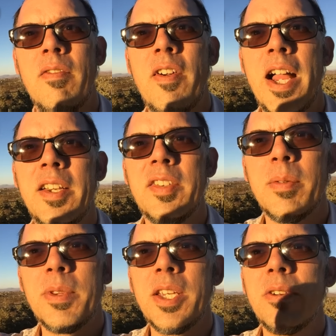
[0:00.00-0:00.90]
Find
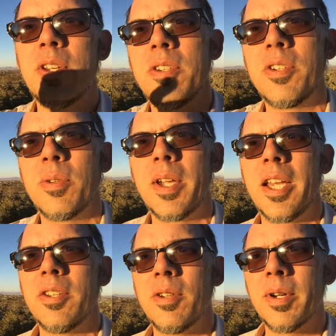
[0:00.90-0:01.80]
something you can do
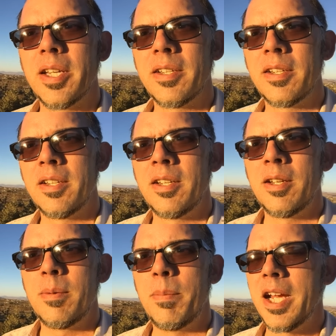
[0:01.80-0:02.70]
and do it.
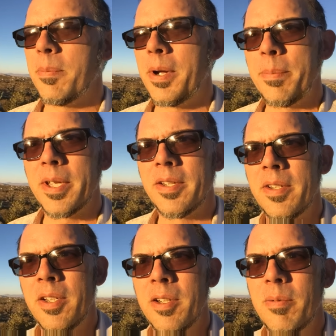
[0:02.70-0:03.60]
Make a puppet.
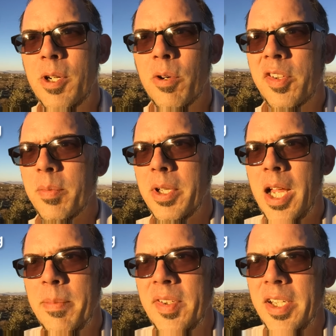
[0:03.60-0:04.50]
Record some
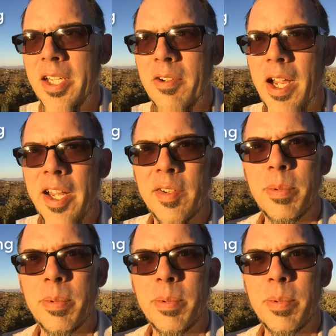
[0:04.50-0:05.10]
llamas eating grass.